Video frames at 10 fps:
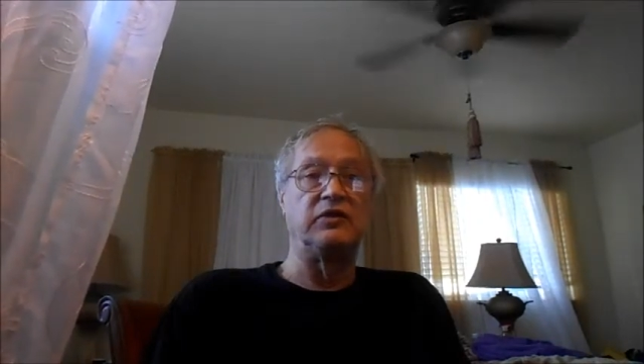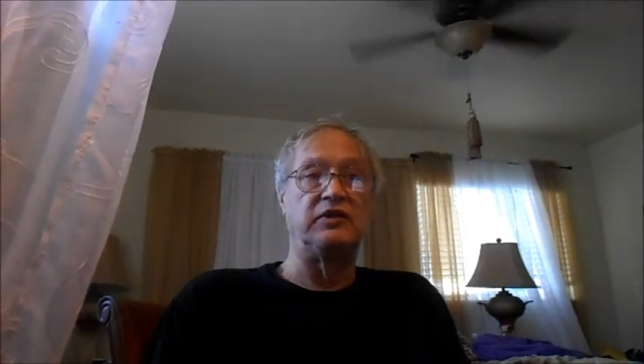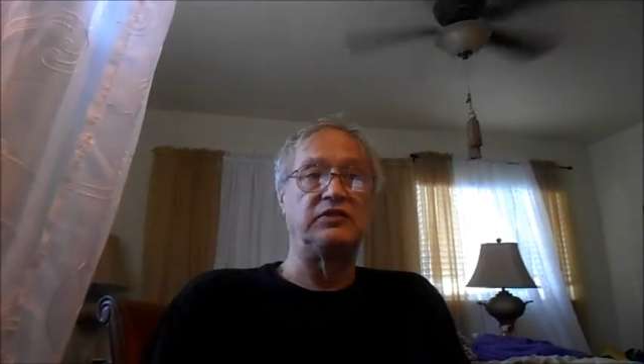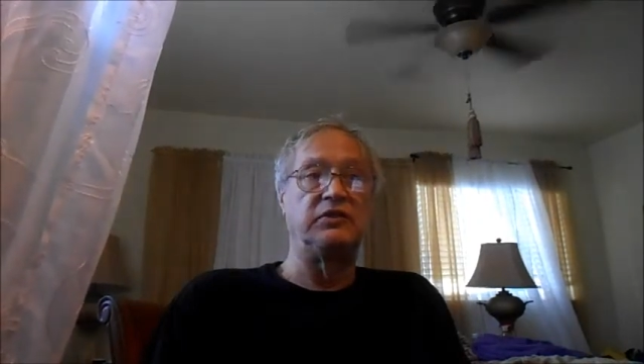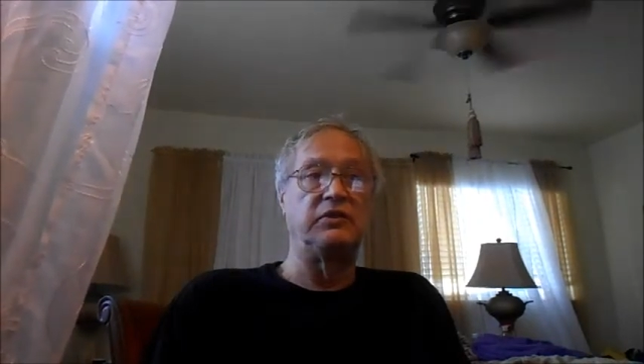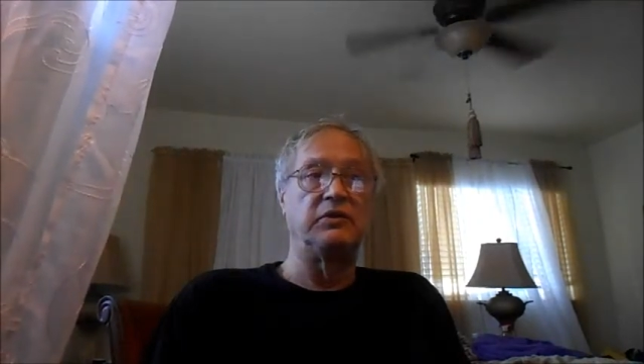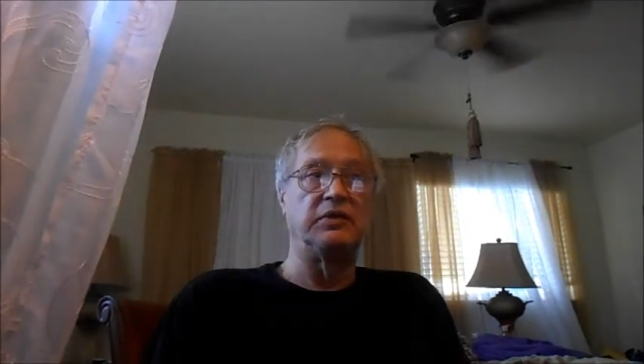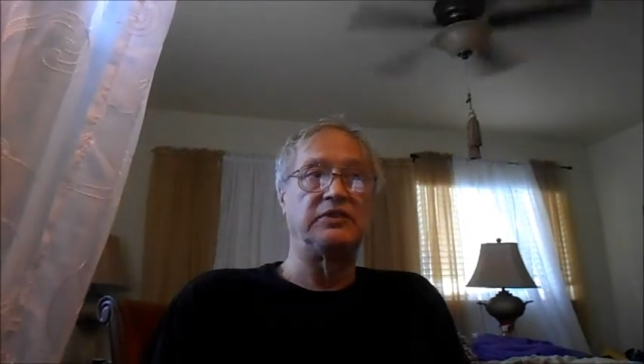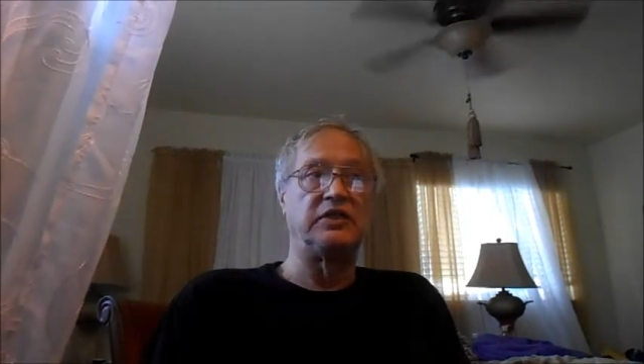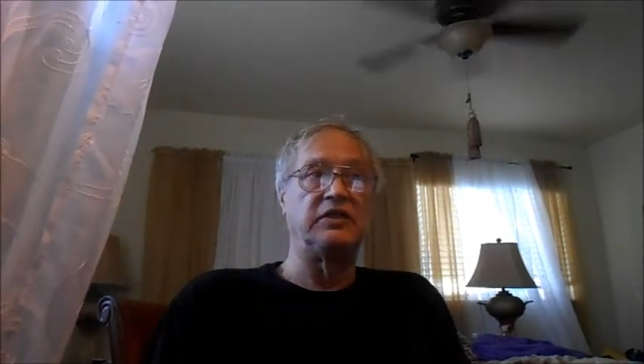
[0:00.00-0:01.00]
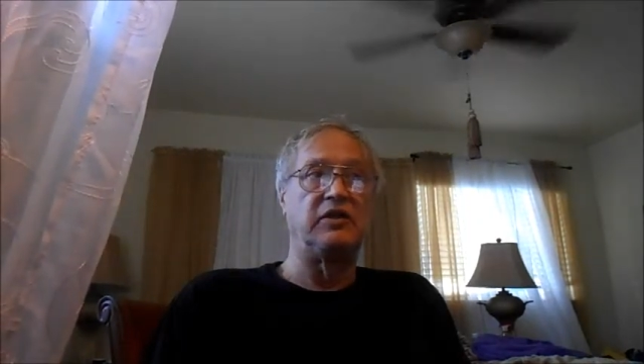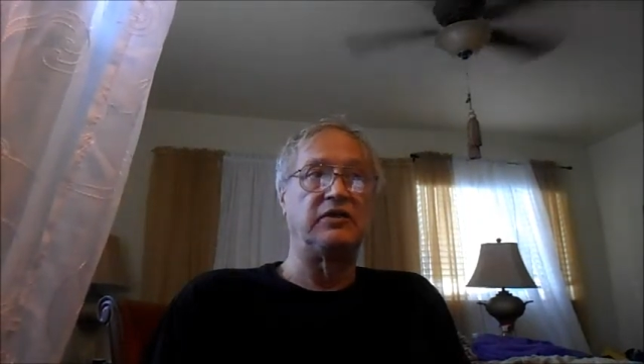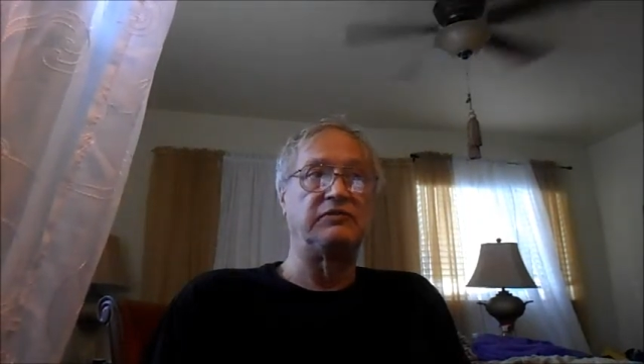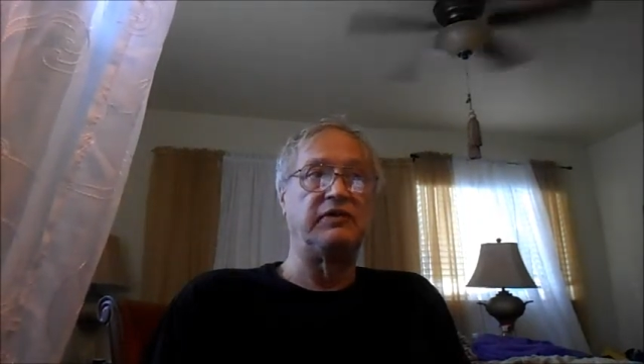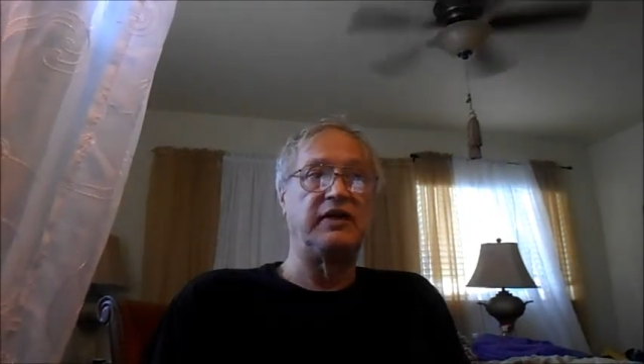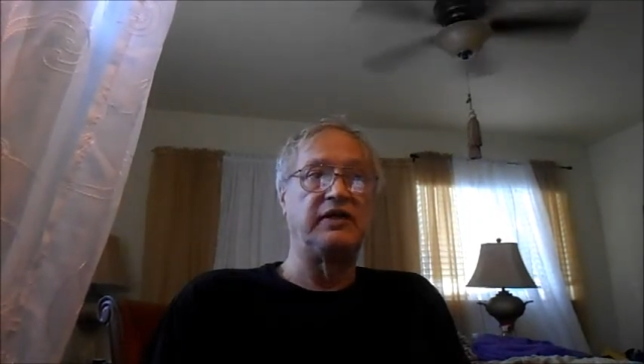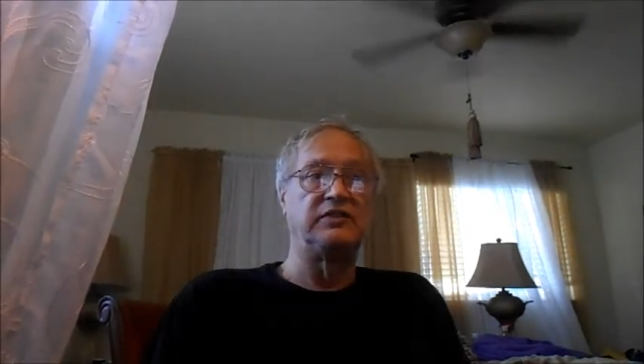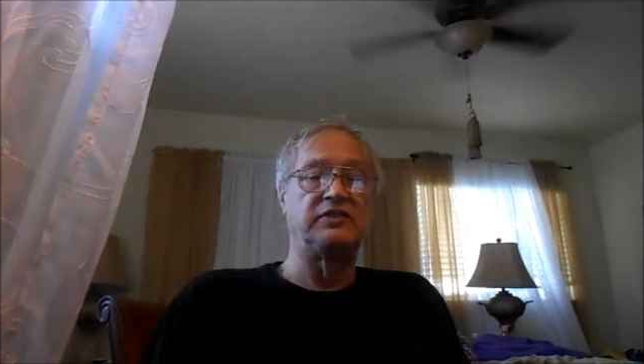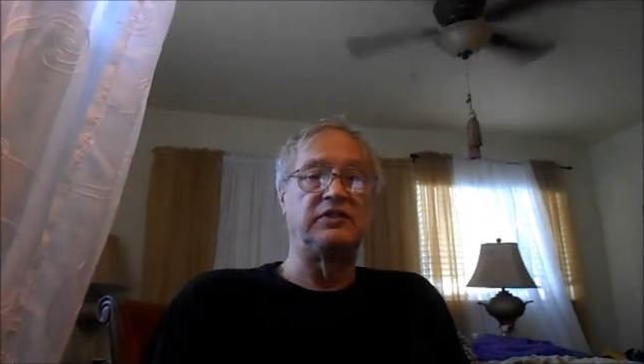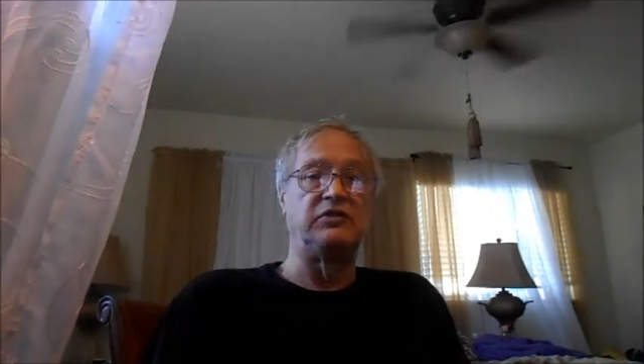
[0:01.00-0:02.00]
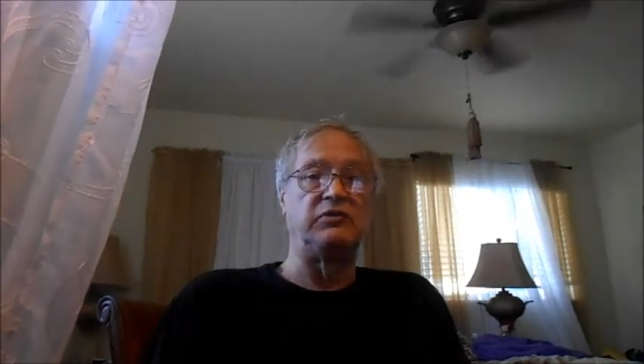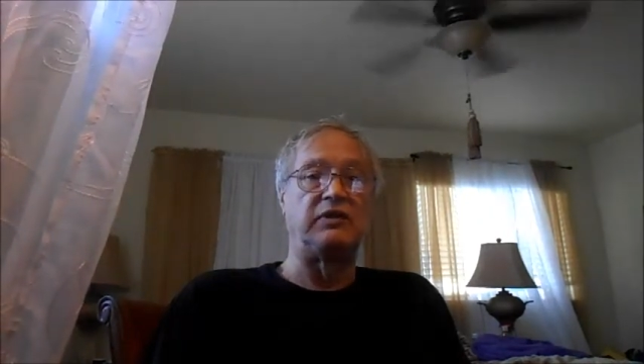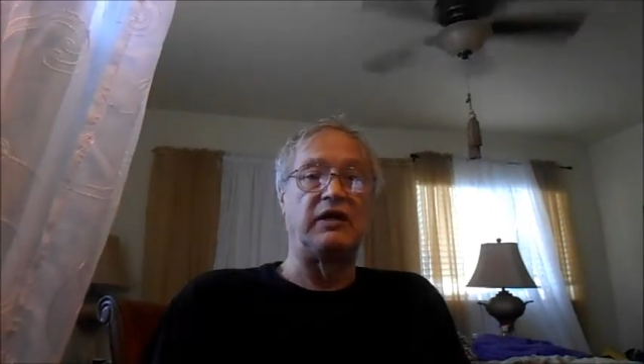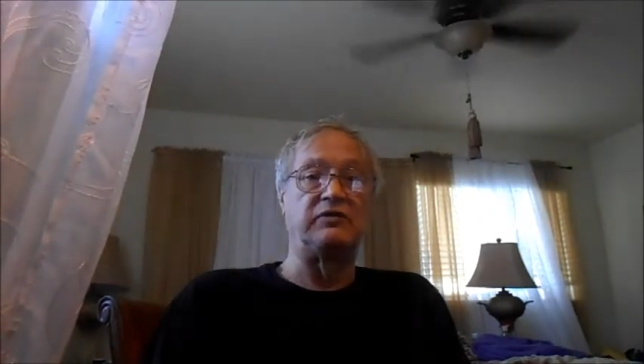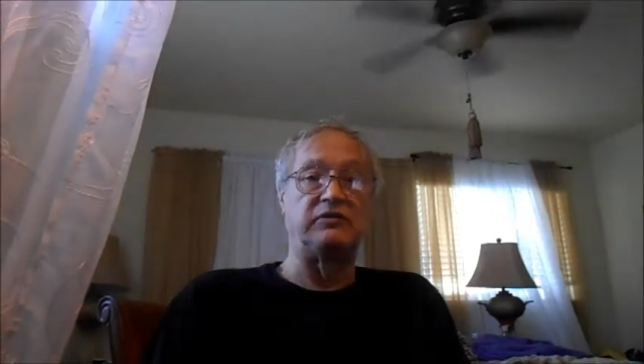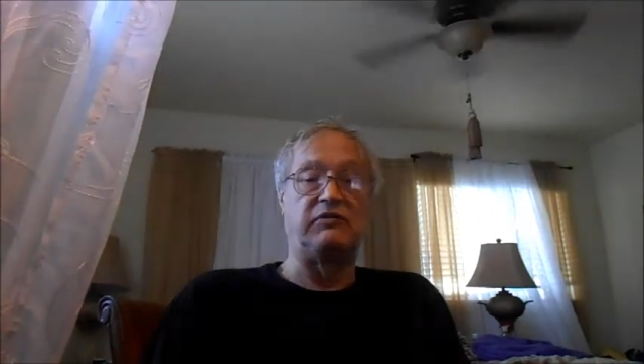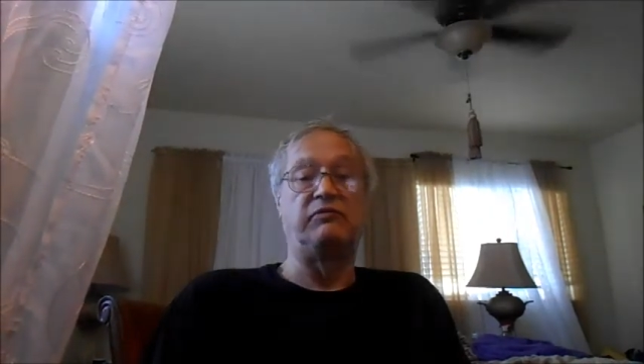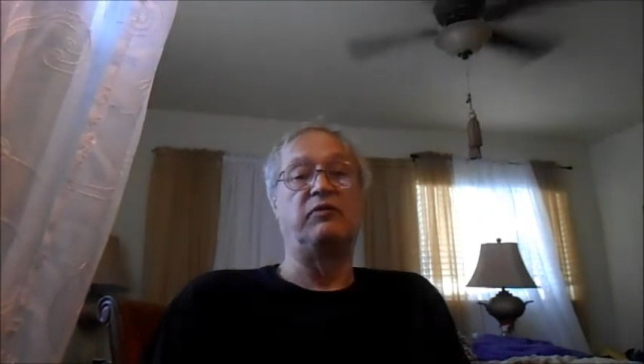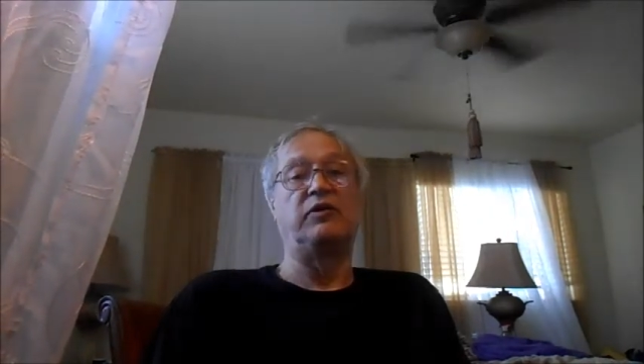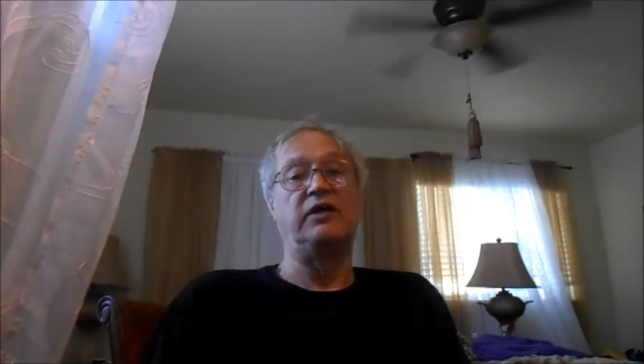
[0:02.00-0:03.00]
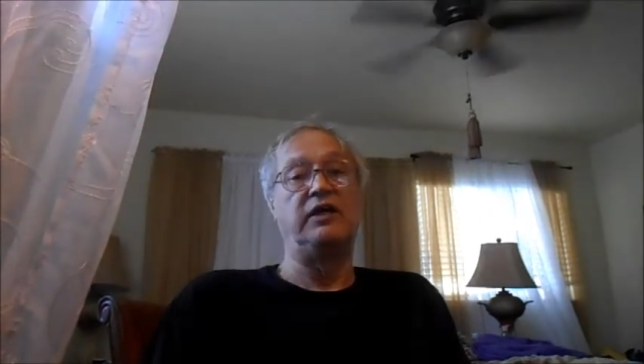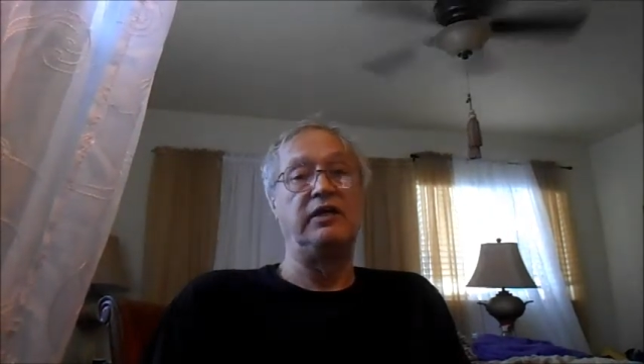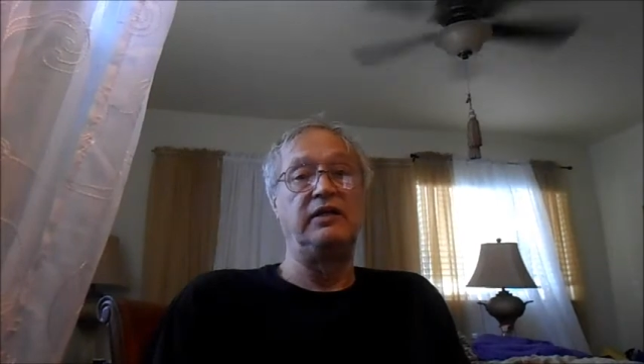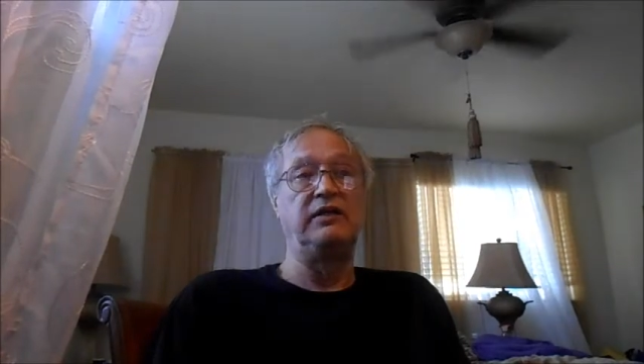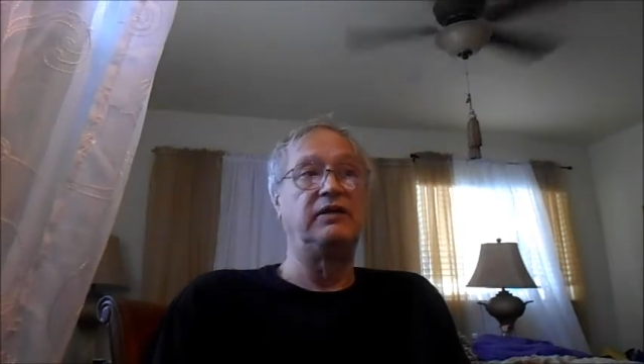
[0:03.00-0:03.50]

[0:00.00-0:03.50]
This year it's in Las Vegas in two thousand fourteen.